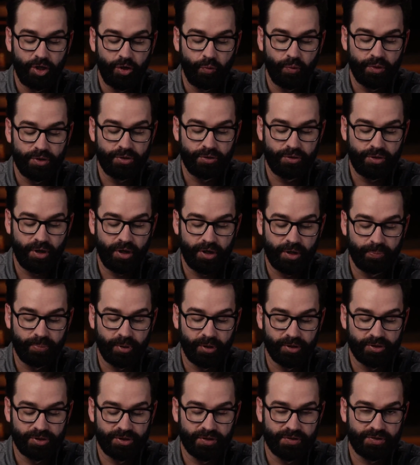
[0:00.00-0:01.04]
when you go to
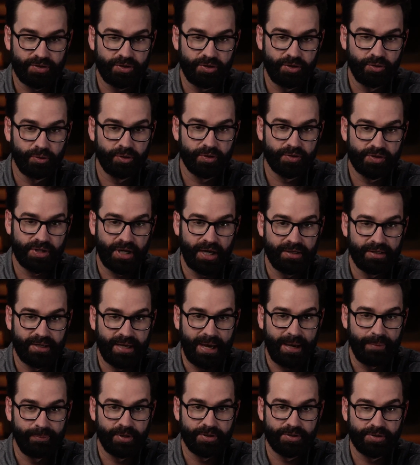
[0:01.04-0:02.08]
purchase your signed
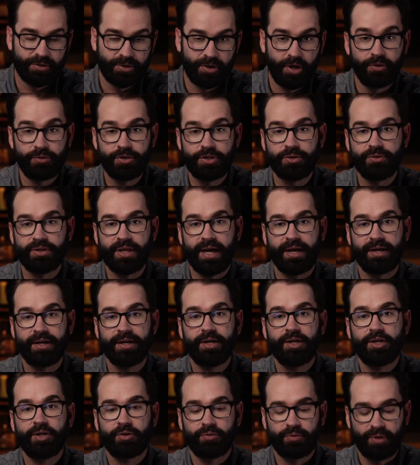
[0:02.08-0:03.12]
copy. So go do that
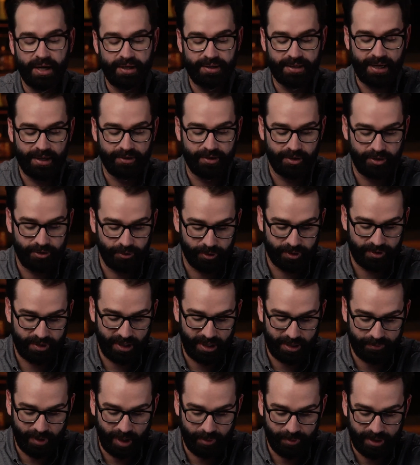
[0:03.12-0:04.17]
right now. The
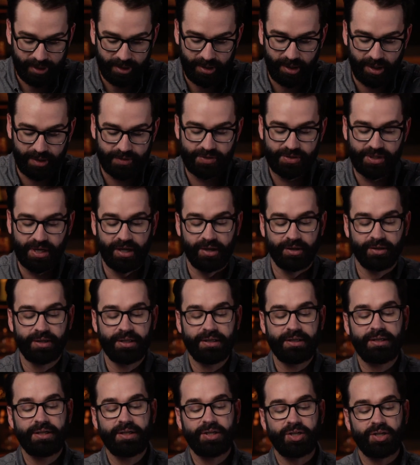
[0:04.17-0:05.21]
Authoritarian Moment, on sale
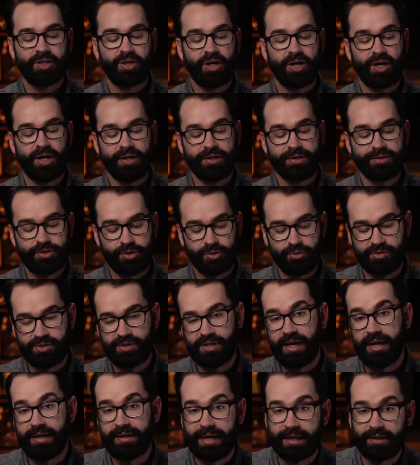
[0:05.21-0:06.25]
on
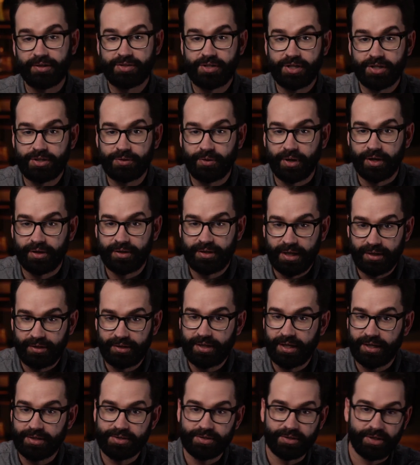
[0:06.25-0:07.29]
Tuesday. Now let's get to our daily
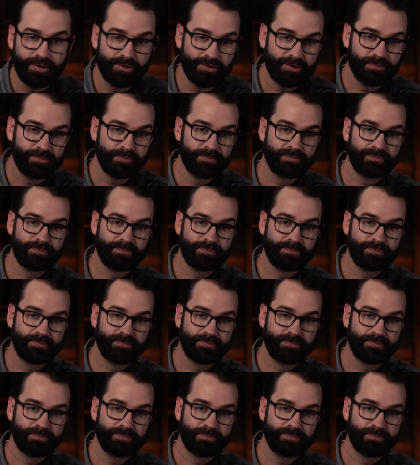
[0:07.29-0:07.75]
cancellation.